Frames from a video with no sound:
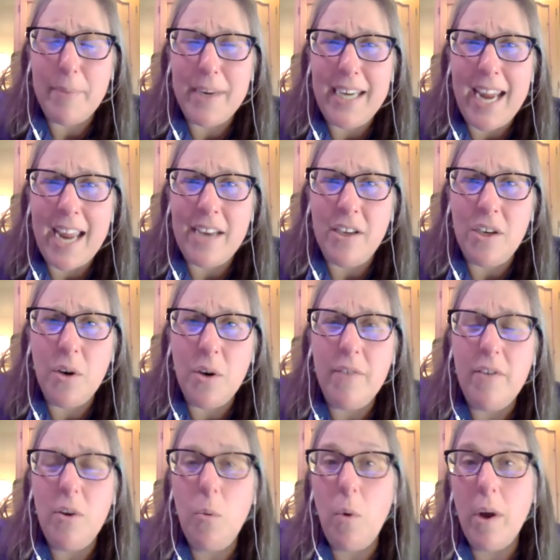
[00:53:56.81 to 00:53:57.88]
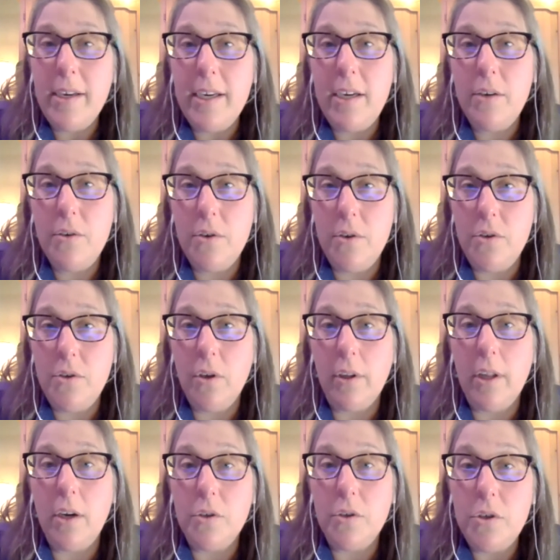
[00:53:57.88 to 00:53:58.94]
But again, you know, if you want to introduce your
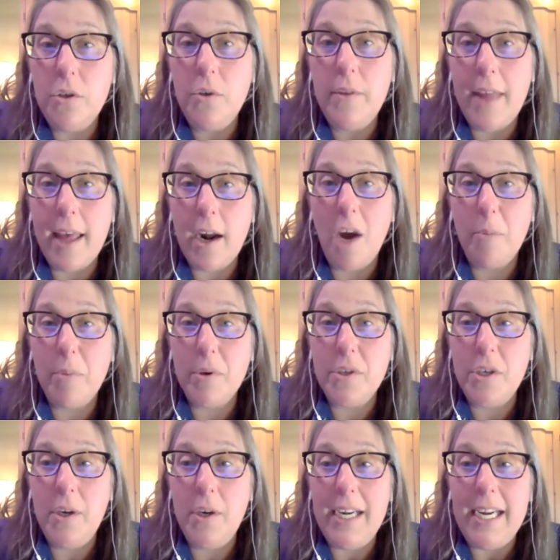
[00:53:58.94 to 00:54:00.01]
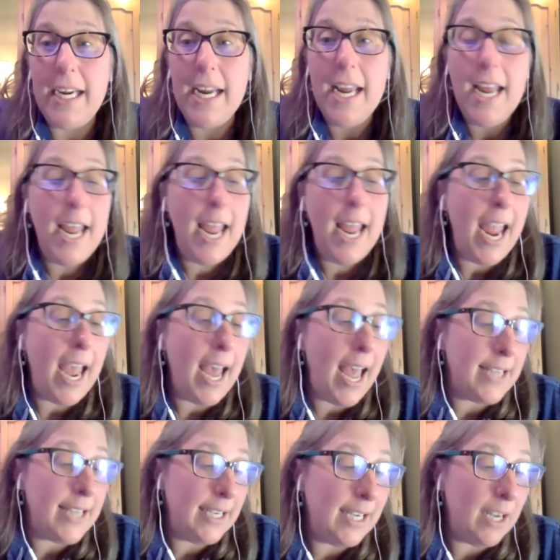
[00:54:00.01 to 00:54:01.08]
little to that opportunity uh,
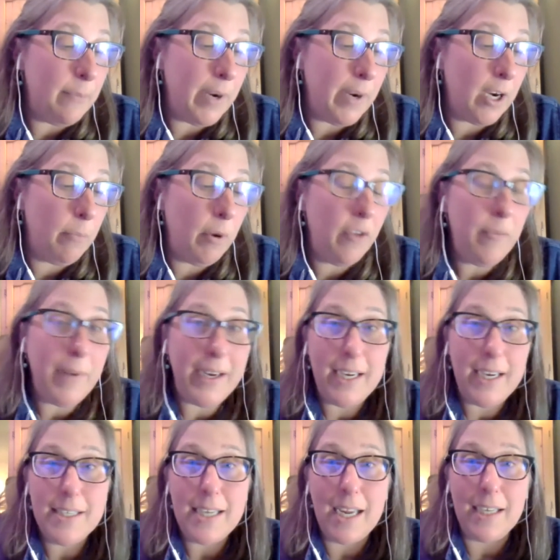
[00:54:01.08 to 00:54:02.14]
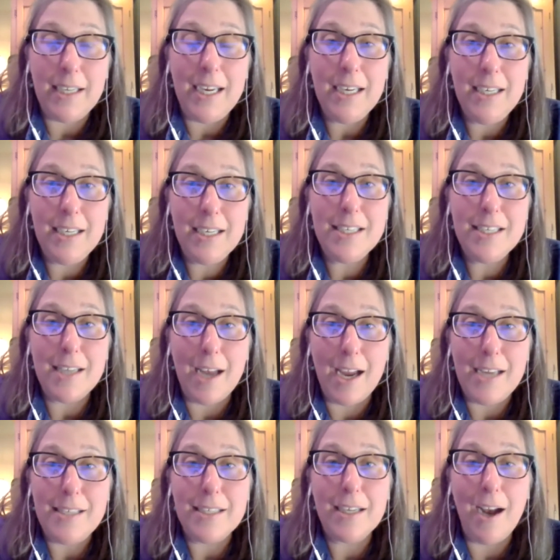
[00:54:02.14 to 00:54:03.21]
as get bigger, both my kids had
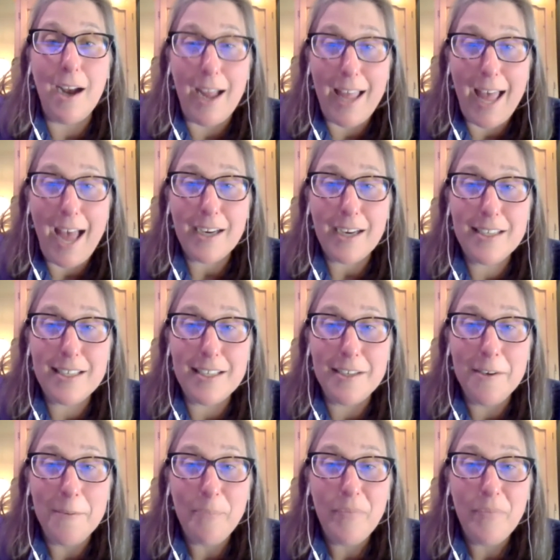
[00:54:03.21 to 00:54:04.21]
kid-sized kayaks,